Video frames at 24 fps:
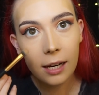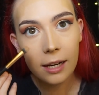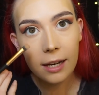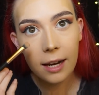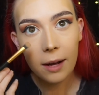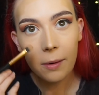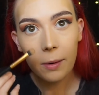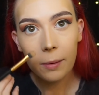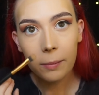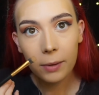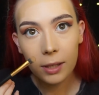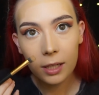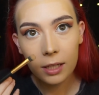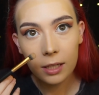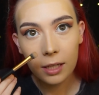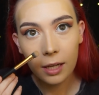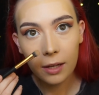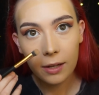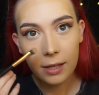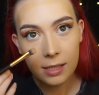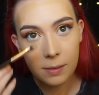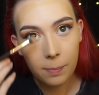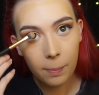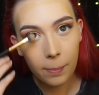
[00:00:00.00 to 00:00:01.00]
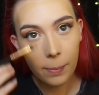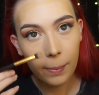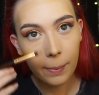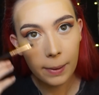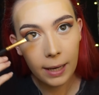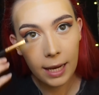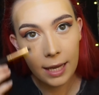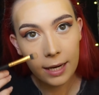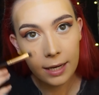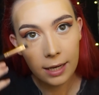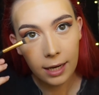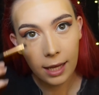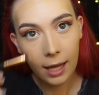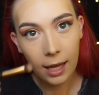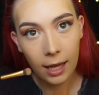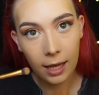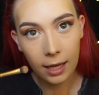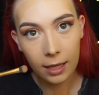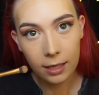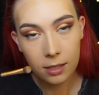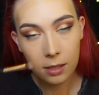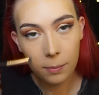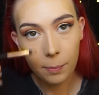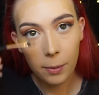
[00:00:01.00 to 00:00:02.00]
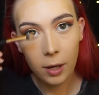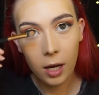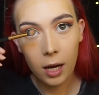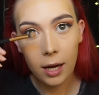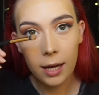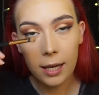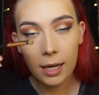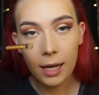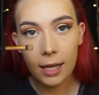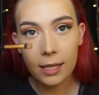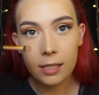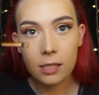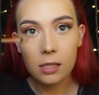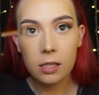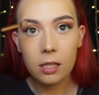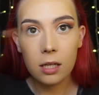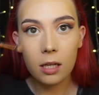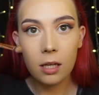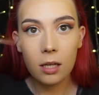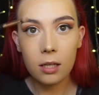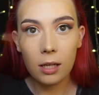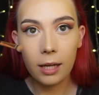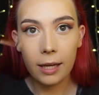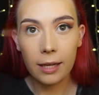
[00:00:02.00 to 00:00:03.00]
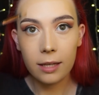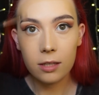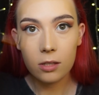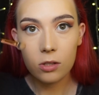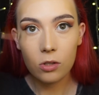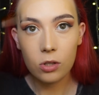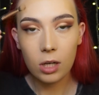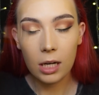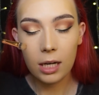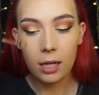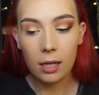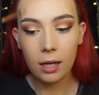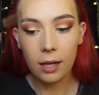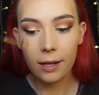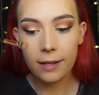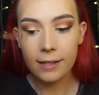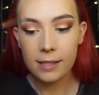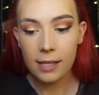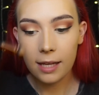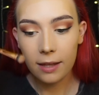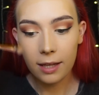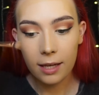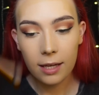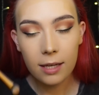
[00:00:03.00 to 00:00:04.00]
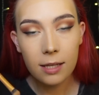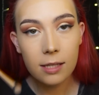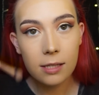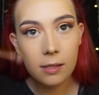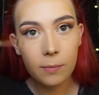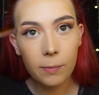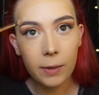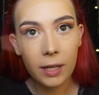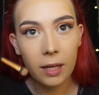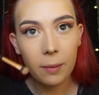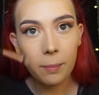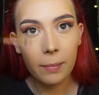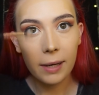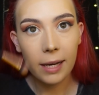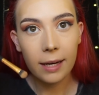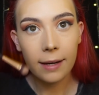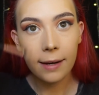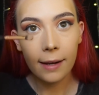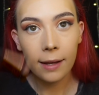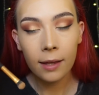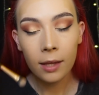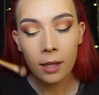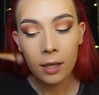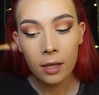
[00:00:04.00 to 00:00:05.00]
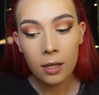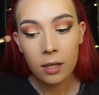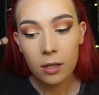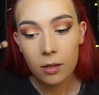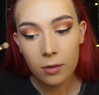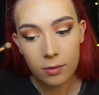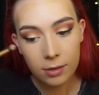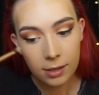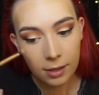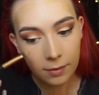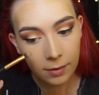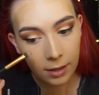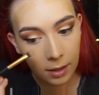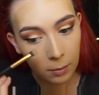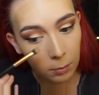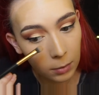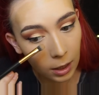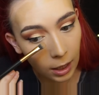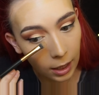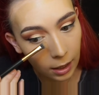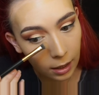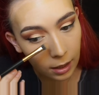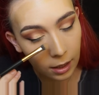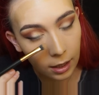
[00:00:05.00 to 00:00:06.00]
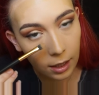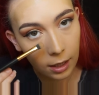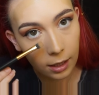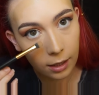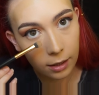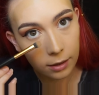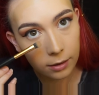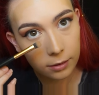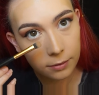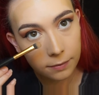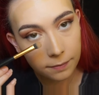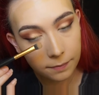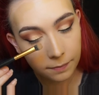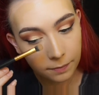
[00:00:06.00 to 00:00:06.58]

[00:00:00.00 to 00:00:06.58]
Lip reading: now what I'm going to do is blend it in. But I like to do like straight lines like this when I'm blending. You'll see what I mean here.